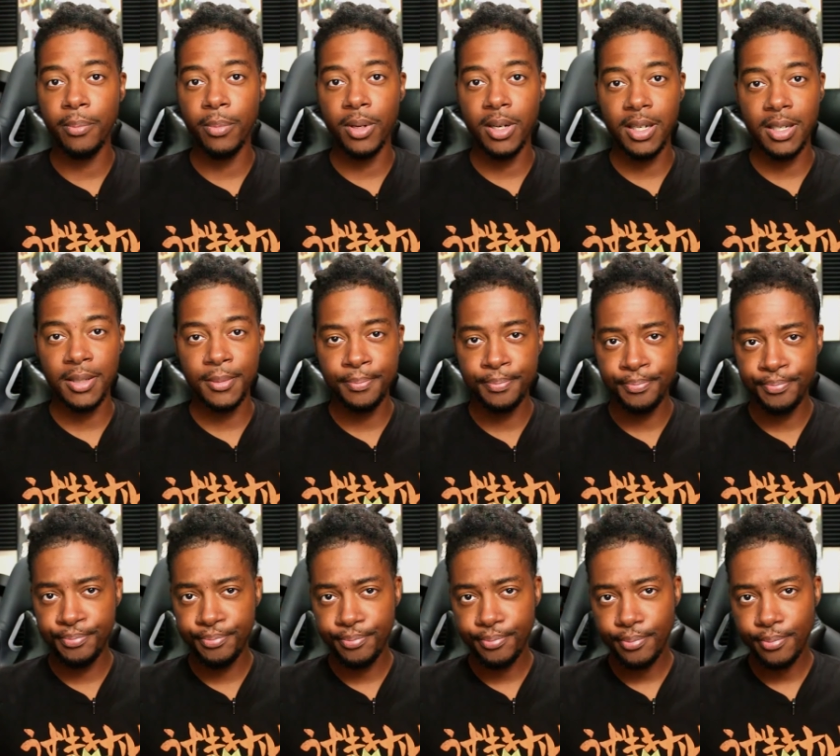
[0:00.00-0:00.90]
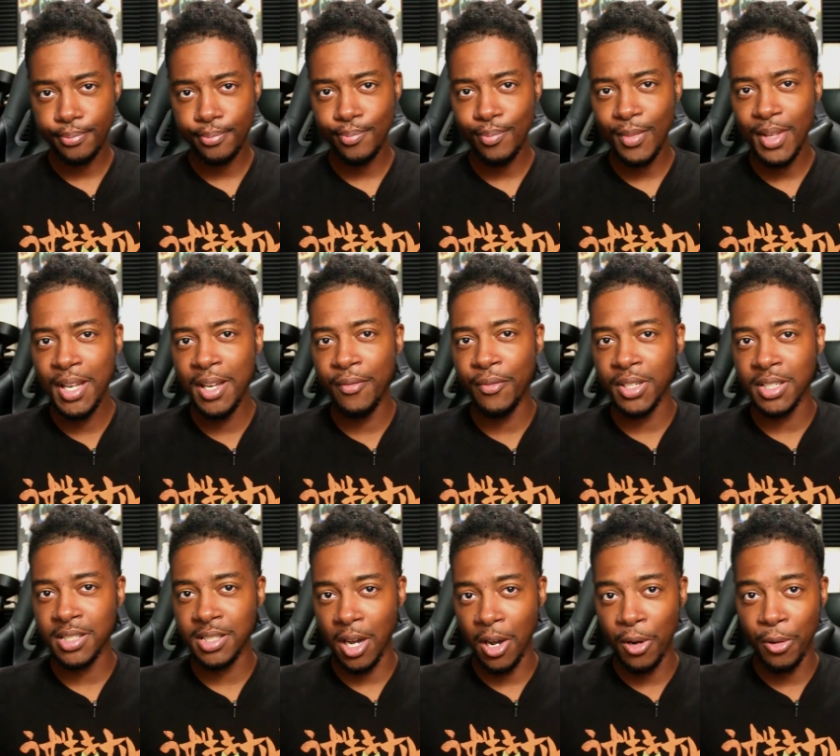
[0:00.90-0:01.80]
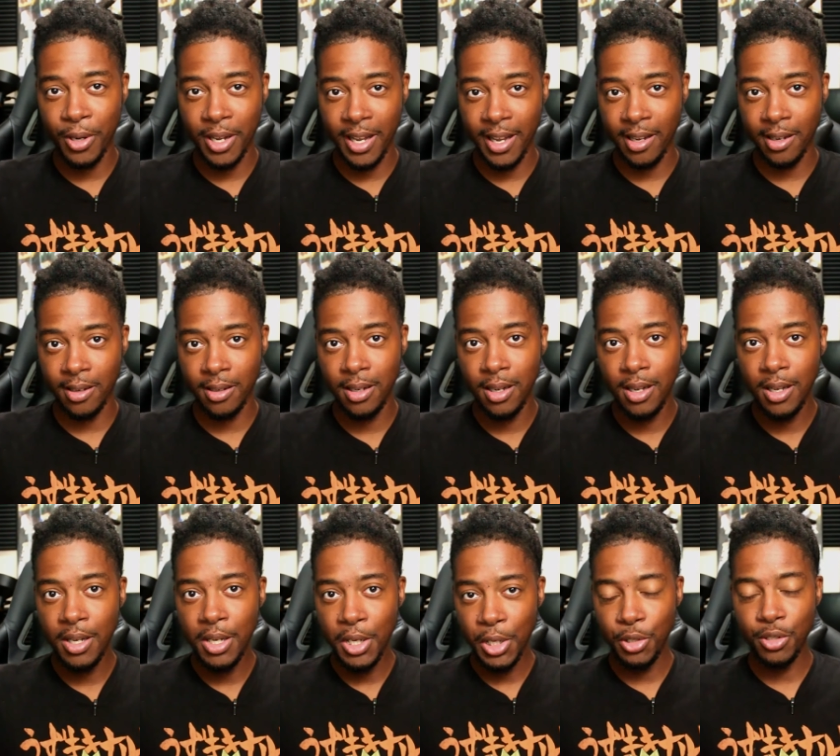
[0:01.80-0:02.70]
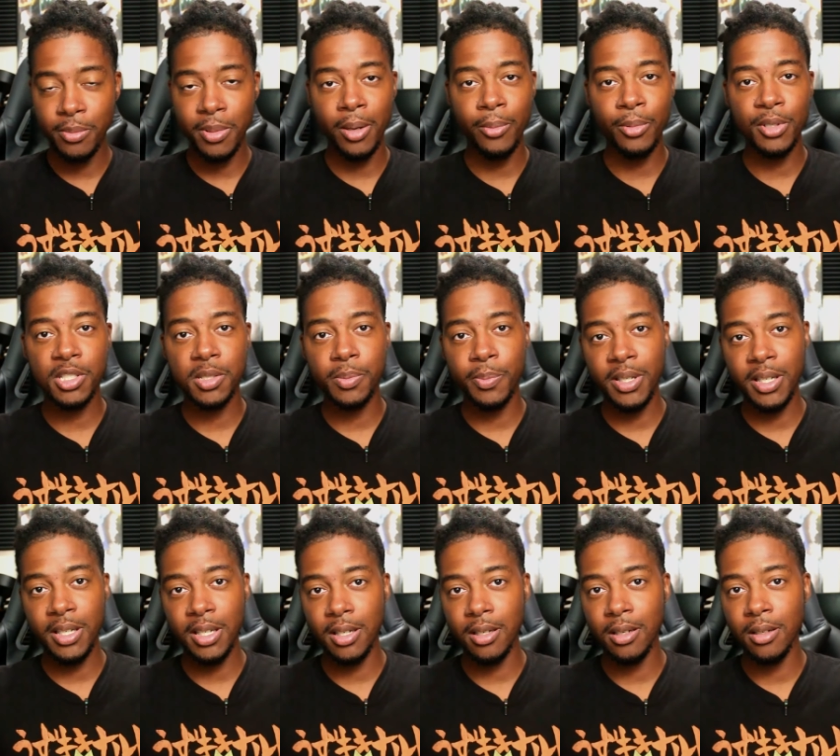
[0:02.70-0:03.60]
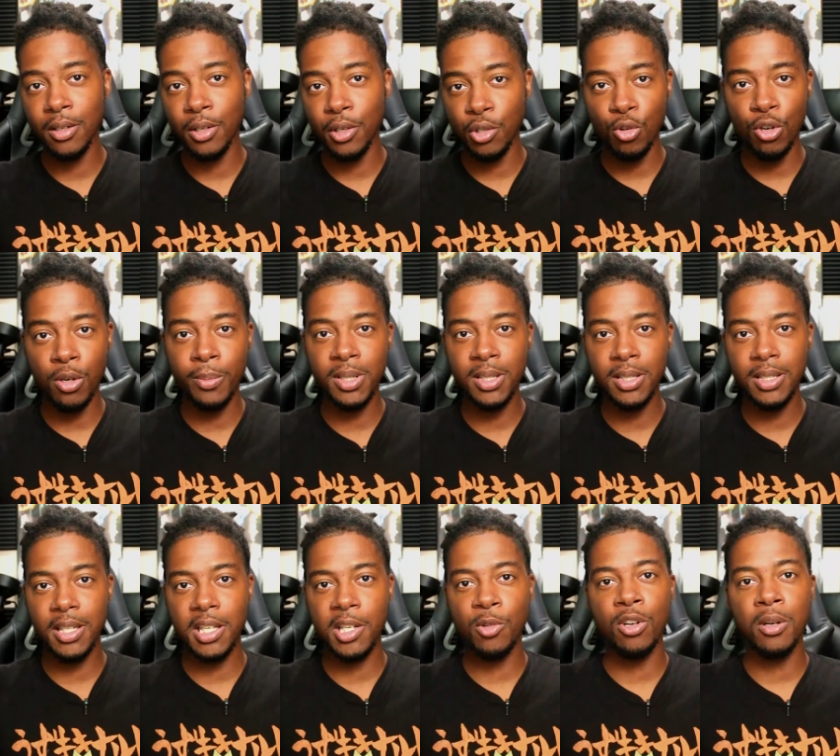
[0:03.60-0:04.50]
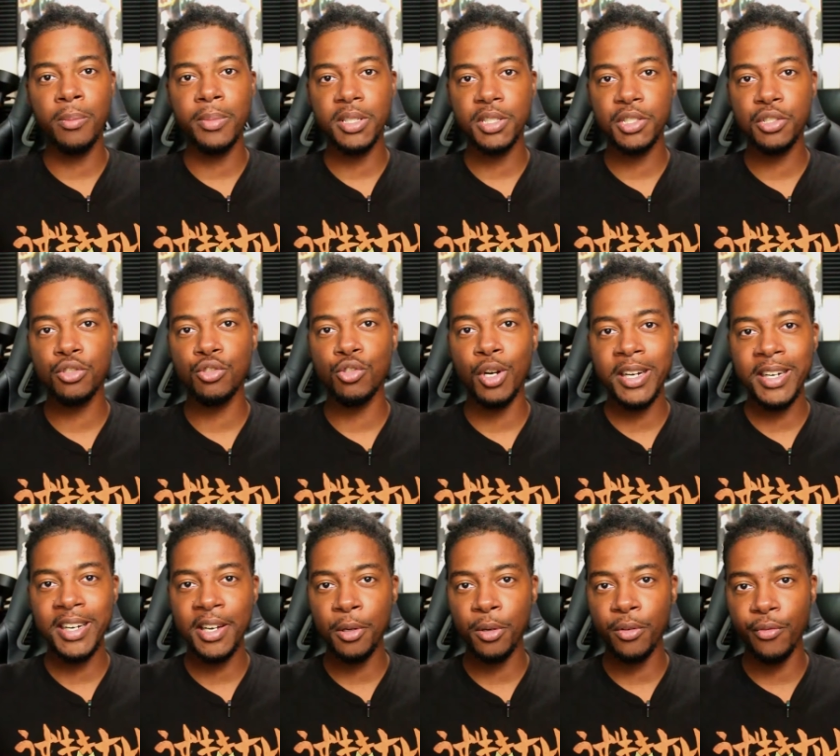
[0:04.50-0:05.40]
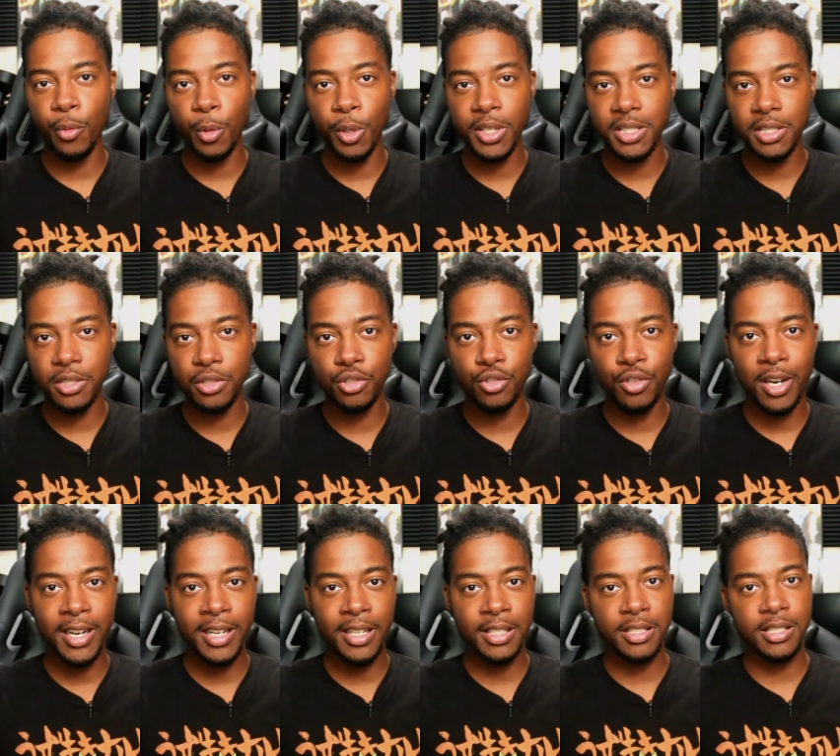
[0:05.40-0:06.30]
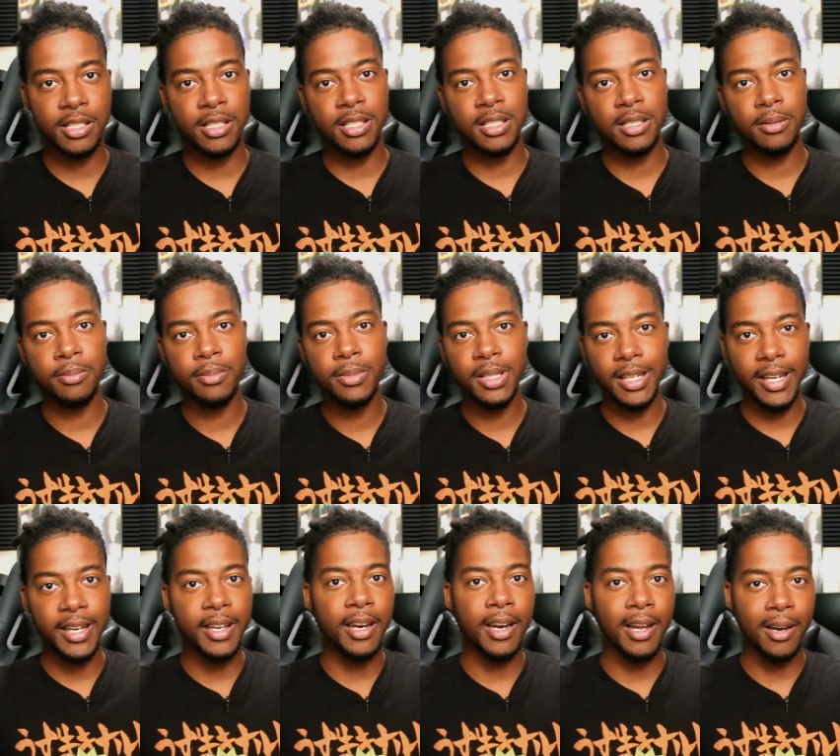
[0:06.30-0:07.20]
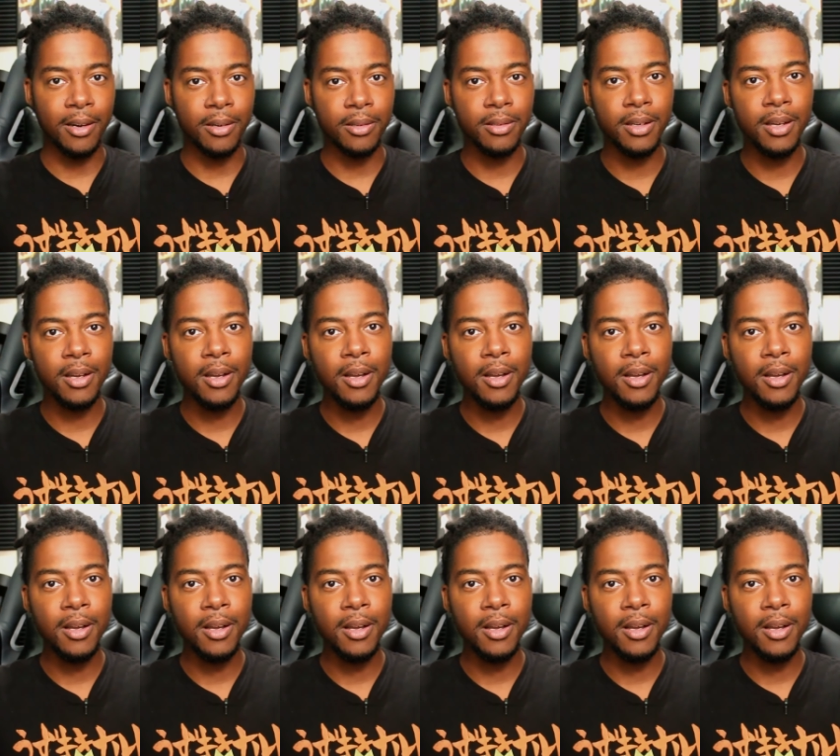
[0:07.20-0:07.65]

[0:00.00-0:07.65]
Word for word: but if it's okay, you'll be able to speak normally and you won't be straining your voice trying to get it out.